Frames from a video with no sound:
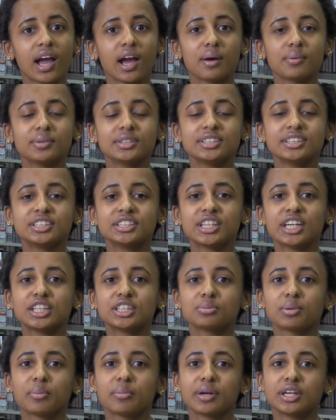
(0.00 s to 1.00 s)
I recently changed
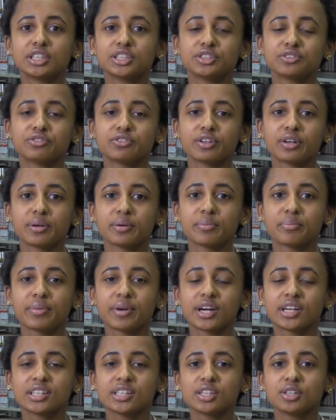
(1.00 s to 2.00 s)
my major from
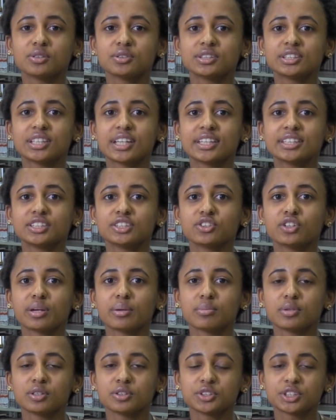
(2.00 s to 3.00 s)
paralegal studies to
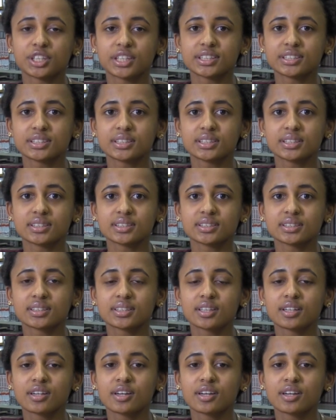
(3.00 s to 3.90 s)
criminal justice.